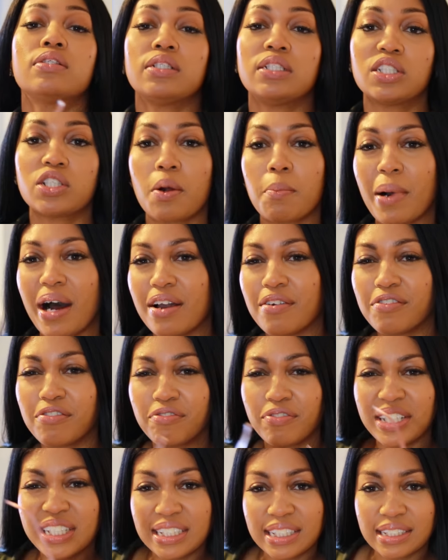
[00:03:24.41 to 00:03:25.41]
These are by
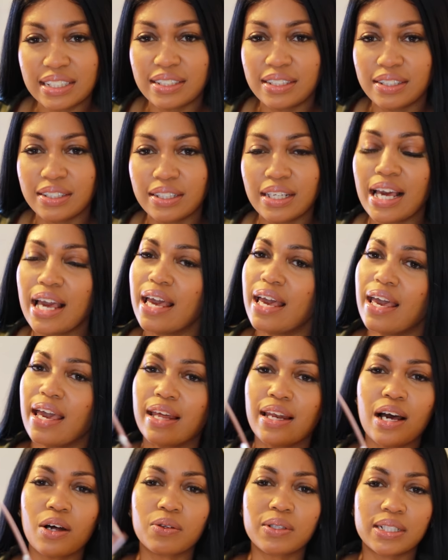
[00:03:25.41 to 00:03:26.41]
Feastity,
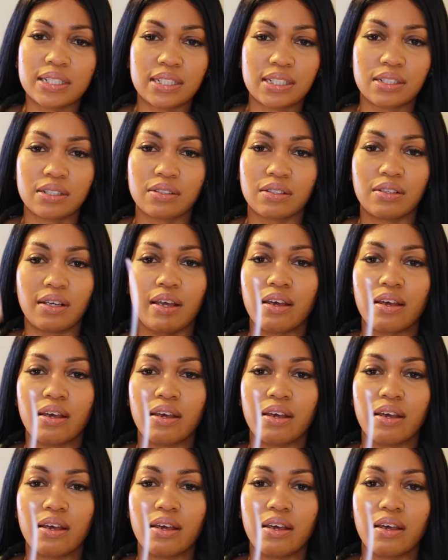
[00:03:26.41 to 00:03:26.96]
and I'll list